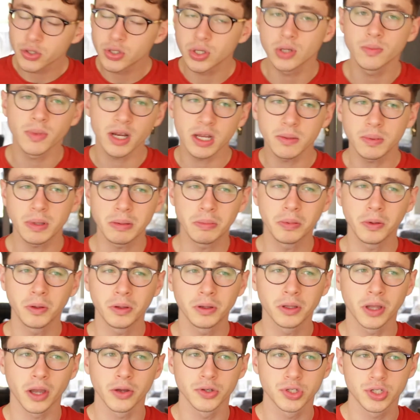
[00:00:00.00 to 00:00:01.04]
Too many
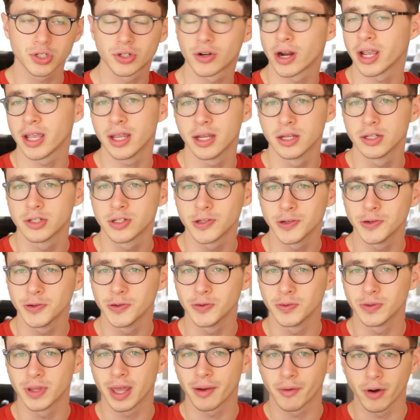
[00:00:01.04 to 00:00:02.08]
people go straight
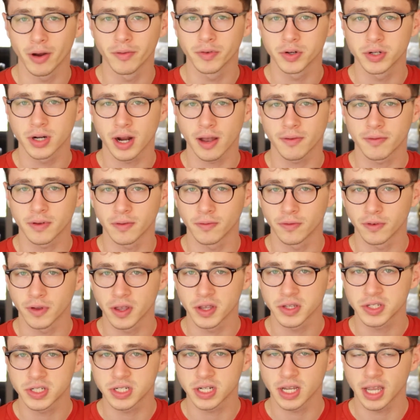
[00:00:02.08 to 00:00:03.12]
into their overdraft in
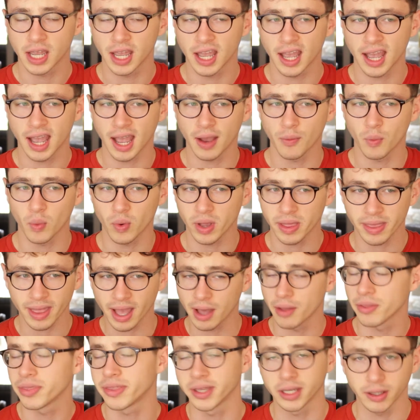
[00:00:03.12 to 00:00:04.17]
first year
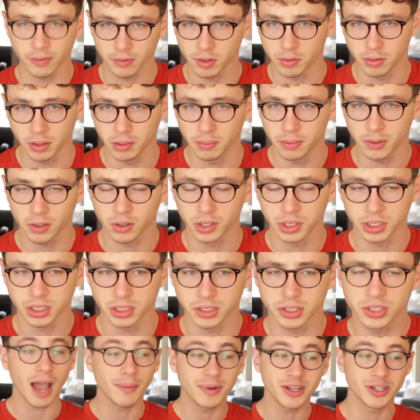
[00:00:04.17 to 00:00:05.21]
without thinking of the
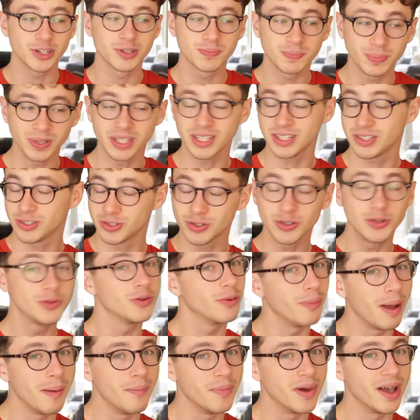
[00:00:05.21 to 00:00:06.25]
repercussions. I mean, just please do
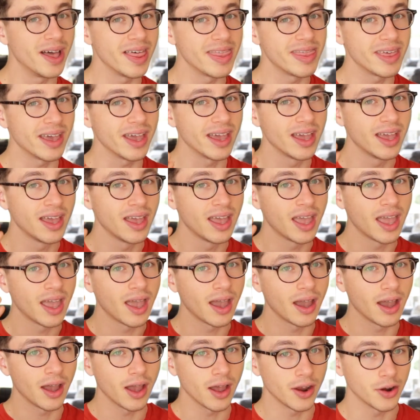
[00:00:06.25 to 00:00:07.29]
remember that
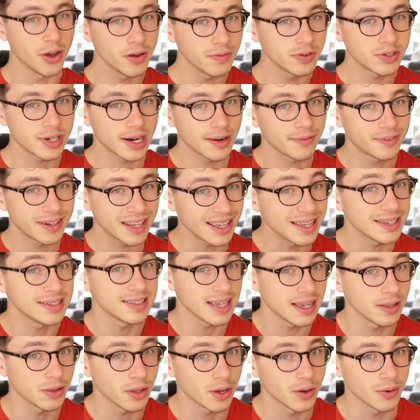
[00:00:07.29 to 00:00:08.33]
an overdraft is
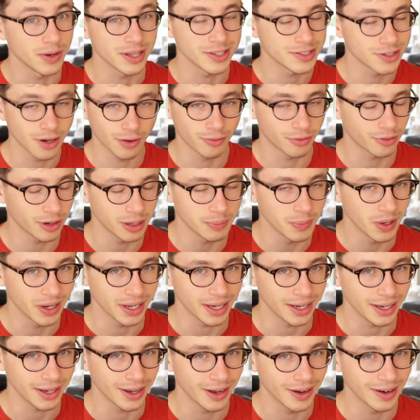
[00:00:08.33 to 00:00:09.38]
a loan. It's not free
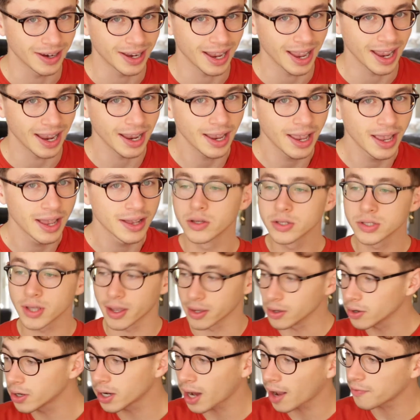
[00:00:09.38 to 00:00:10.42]
money, okay? So
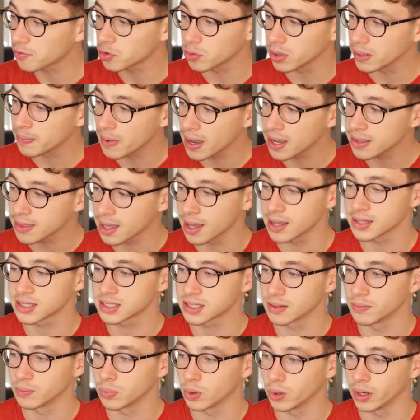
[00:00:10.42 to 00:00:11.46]
you're going to have to repay that at
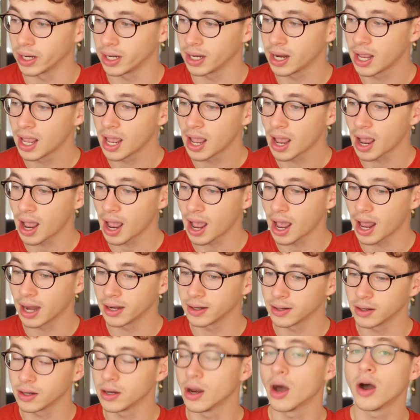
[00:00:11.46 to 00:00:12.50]
some point.
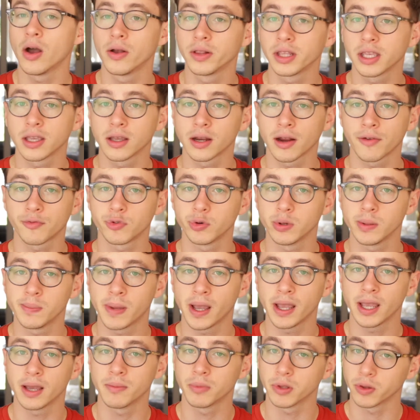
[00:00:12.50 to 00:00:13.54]
And not only are you going to have to
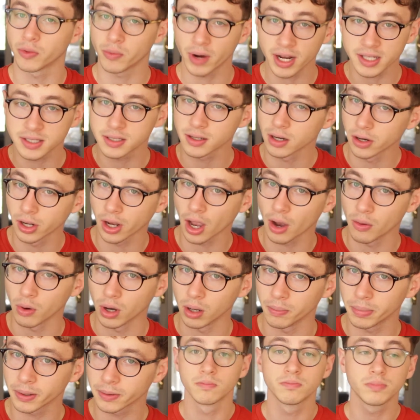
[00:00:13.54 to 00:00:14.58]
repay it, but the rates are going to go
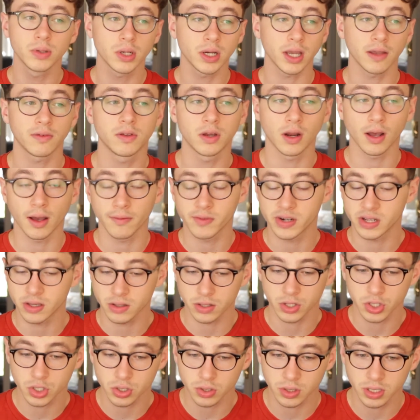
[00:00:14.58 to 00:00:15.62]
up. But if you don't have any
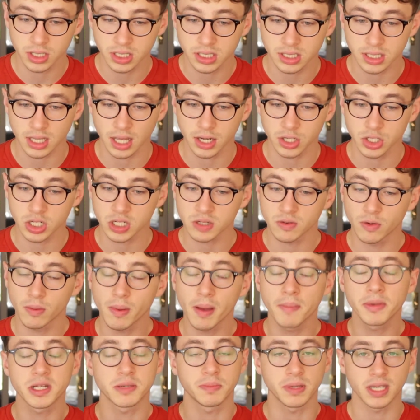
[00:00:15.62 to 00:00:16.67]
other choice, then just
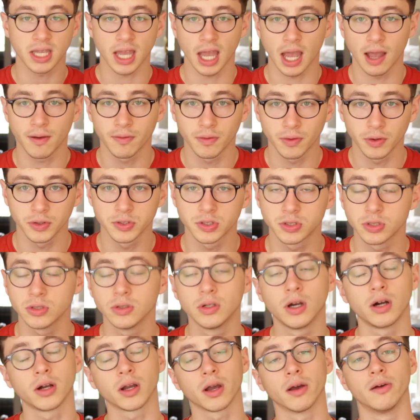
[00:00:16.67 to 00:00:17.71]
remember to be careful. Do
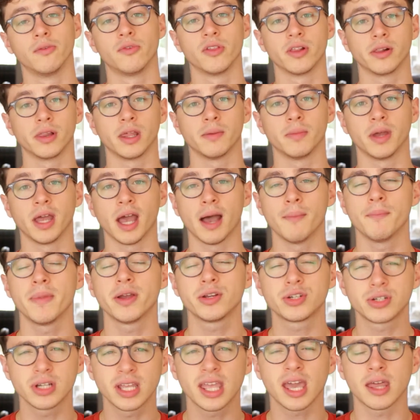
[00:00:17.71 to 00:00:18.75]
not go over the limit. And
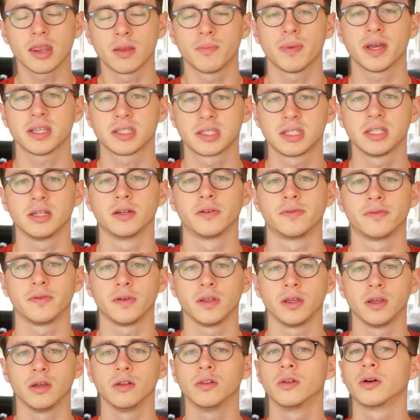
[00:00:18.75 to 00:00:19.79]
make sure you're getting the best deal for
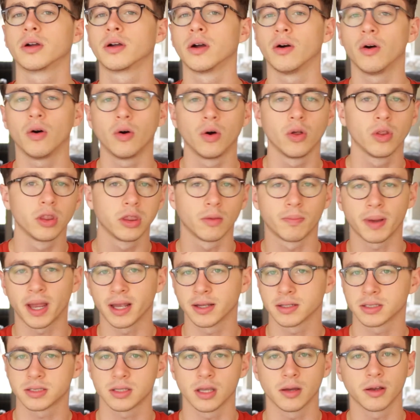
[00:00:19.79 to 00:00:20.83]
you. Look at all the
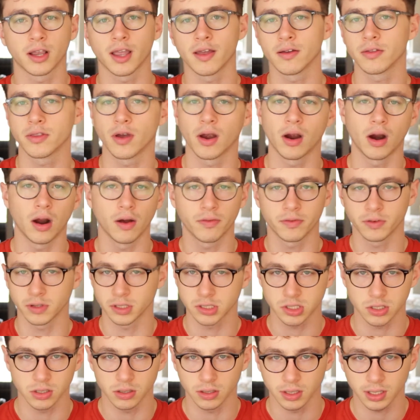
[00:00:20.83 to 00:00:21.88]
banks that are offering
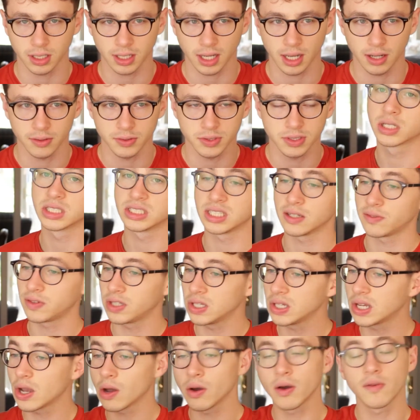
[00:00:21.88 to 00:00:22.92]
student accounts. Because if
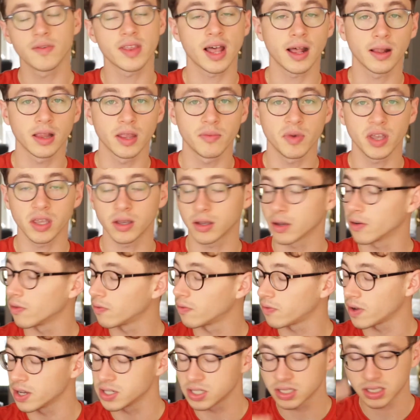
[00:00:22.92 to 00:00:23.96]
you go over that limit, you're going
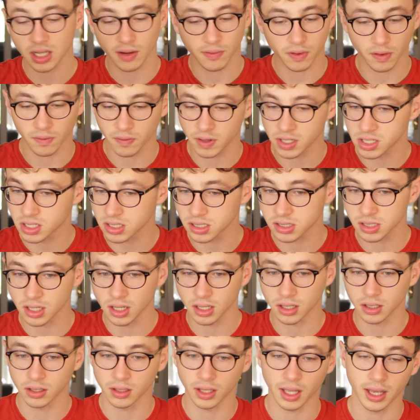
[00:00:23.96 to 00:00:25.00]
to find yourself in a vicious
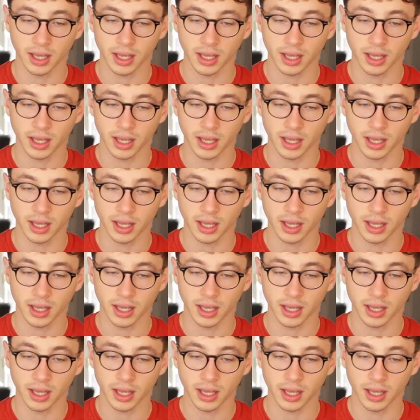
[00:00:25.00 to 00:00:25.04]
circle.